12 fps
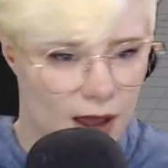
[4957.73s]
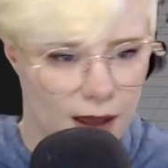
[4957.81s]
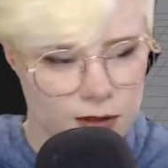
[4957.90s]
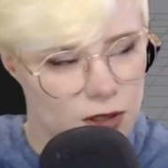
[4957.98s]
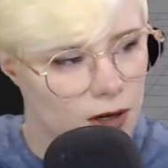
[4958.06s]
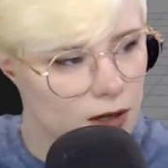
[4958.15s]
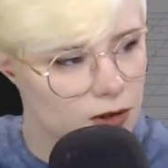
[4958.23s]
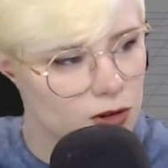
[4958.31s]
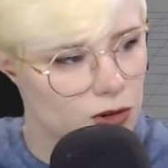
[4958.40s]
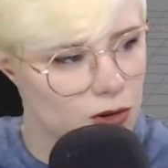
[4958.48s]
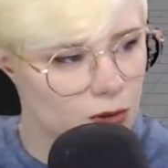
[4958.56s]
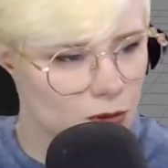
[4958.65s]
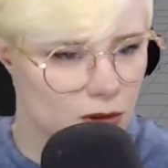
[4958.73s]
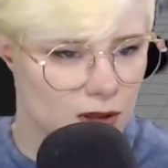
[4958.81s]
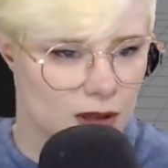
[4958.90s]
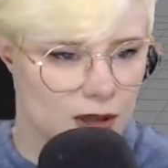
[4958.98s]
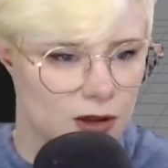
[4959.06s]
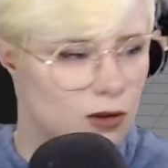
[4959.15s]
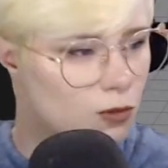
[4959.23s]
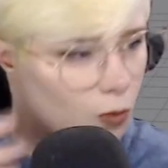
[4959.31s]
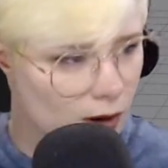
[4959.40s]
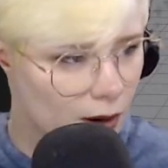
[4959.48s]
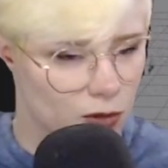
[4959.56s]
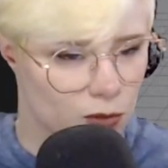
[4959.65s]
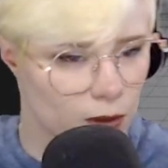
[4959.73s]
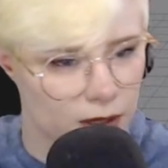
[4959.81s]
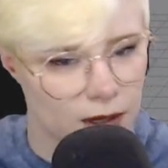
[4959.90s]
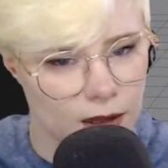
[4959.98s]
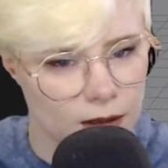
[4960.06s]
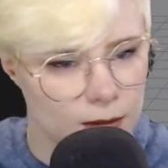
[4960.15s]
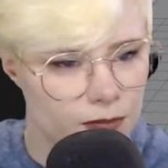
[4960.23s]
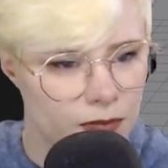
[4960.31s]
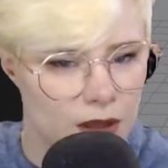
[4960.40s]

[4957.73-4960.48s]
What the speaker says: avatar to the one I was working on.